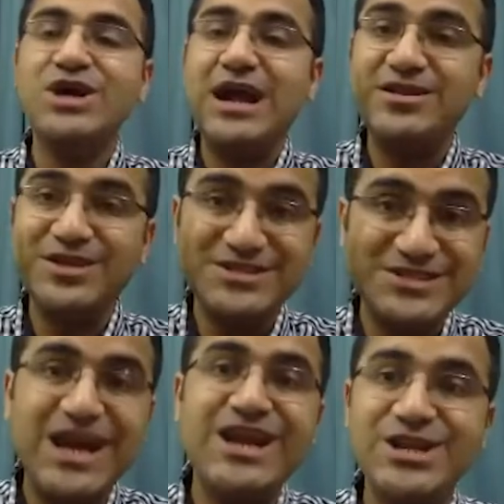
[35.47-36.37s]
and there is
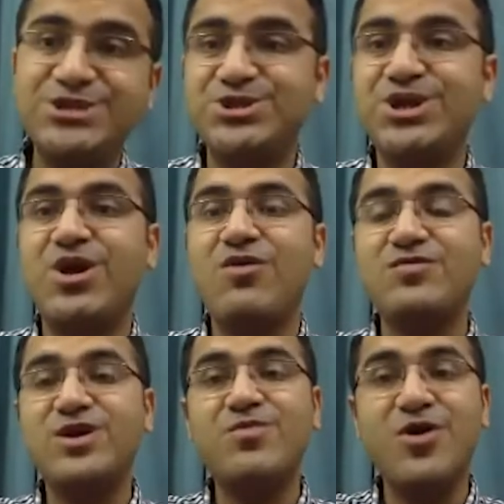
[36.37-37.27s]
dilation of
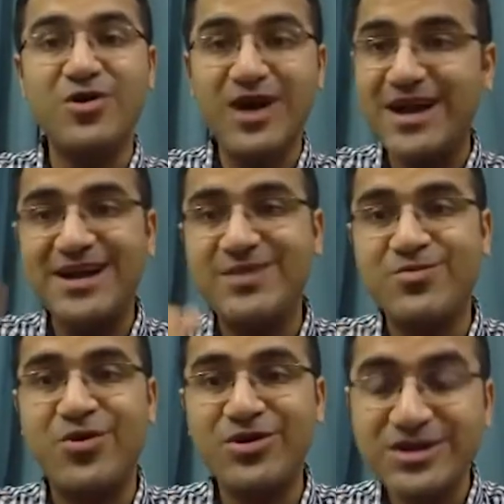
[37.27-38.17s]
the bronchi and
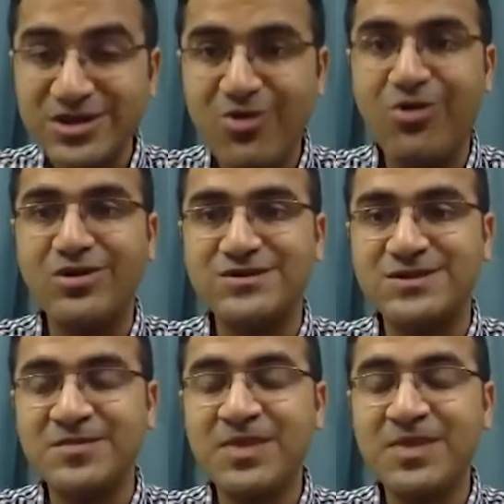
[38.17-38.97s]
bronchioles.